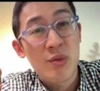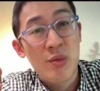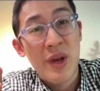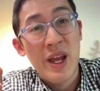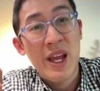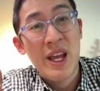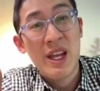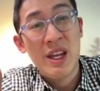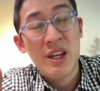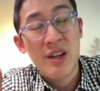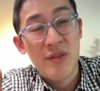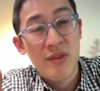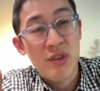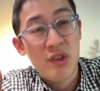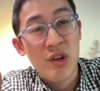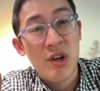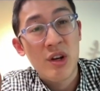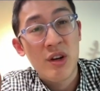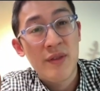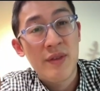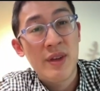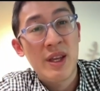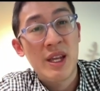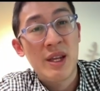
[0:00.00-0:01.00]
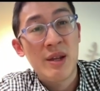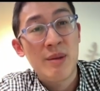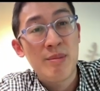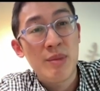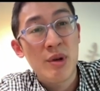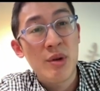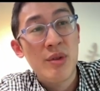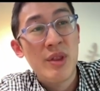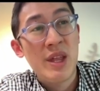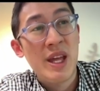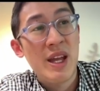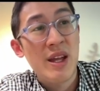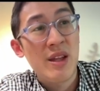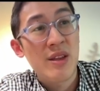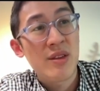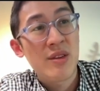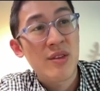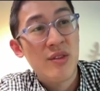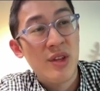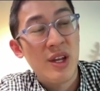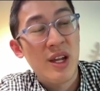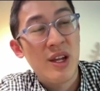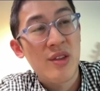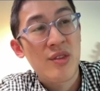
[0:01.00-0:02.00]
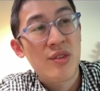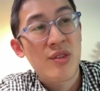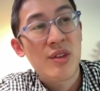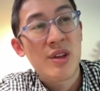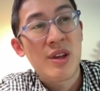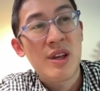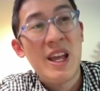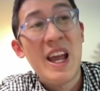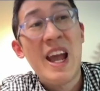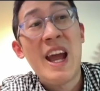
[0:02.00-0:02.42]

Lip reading: way of solving both hand sets,